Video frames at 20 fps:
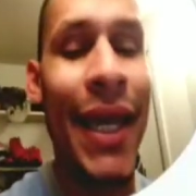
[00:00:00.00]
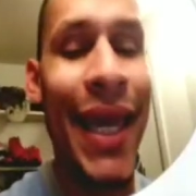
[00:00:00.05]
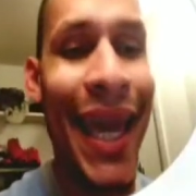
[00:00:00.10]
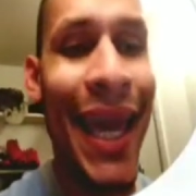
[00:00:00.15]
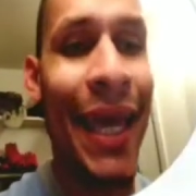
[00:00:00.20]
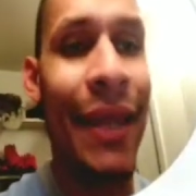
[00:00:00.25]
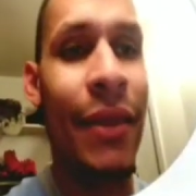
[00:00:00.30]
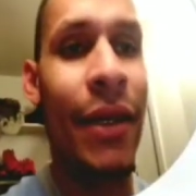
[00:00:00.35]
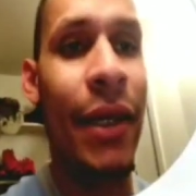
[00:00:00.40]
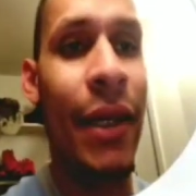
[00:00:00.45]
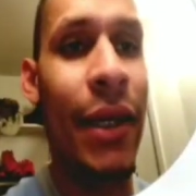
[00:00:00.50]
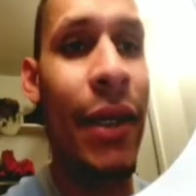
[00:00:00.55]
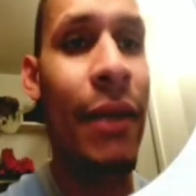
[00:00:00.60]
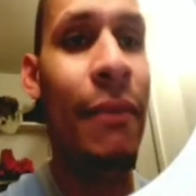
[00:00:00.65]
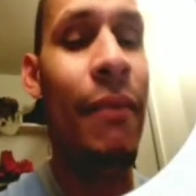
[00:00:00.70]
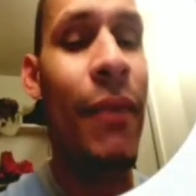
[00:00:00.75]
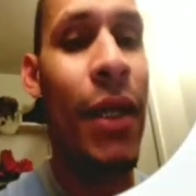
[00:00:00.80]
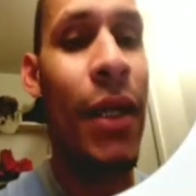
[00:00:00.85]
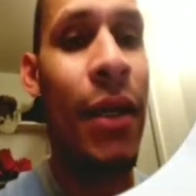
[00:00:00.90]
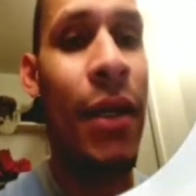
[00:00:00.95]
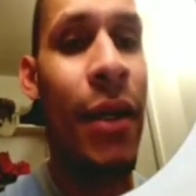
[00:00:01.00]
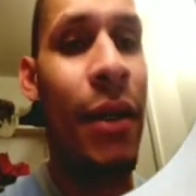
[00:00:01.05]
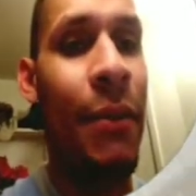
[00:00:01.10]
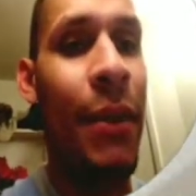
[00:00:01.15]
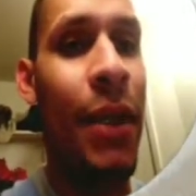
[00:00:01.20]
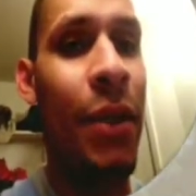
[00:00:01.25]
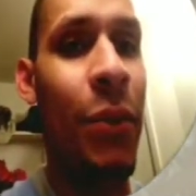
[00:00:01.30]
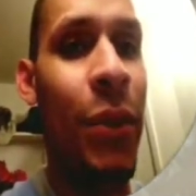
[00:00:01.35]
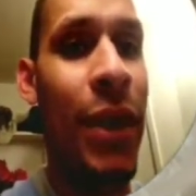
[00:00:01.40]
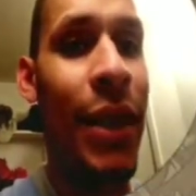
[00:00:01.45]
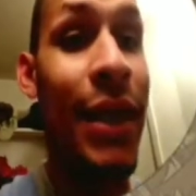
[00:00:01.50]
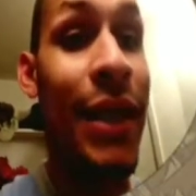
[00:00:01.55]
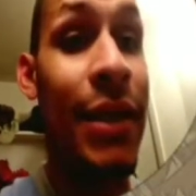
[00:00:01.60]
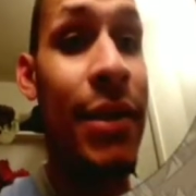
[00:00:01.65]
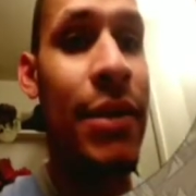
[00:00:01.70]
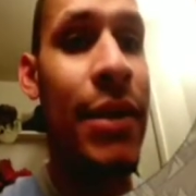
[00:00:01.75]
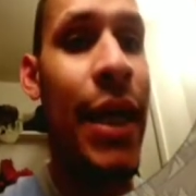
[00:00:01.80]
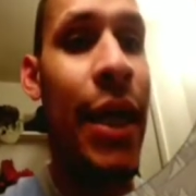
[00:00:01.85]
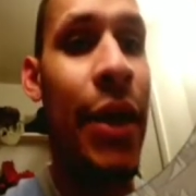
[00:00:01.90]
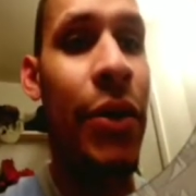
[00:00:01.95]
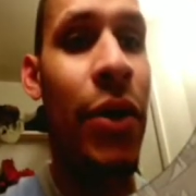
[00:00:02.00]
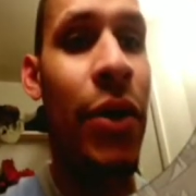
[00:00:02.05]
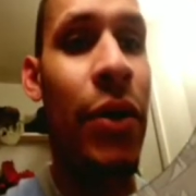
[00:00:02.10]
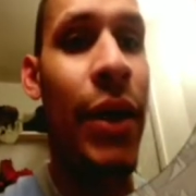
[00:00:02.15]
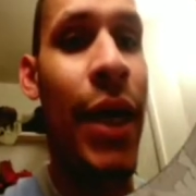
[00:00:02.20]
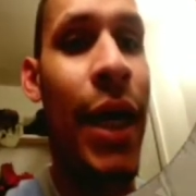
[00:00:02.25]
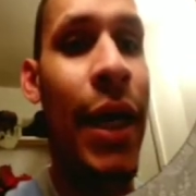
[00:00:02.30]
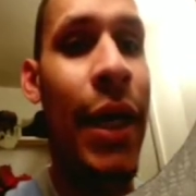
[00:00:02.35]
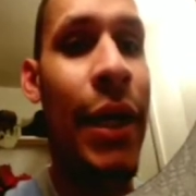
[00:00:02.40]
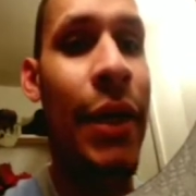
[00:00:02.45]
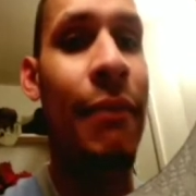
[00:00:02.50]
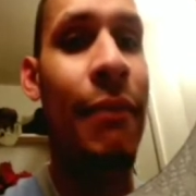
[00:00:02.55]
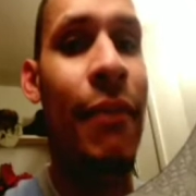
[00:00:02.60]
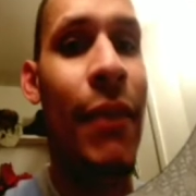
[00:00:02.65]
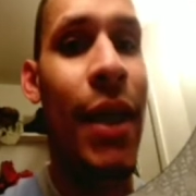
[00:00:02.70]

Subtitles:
Anthony coming in with his Town Hall 9.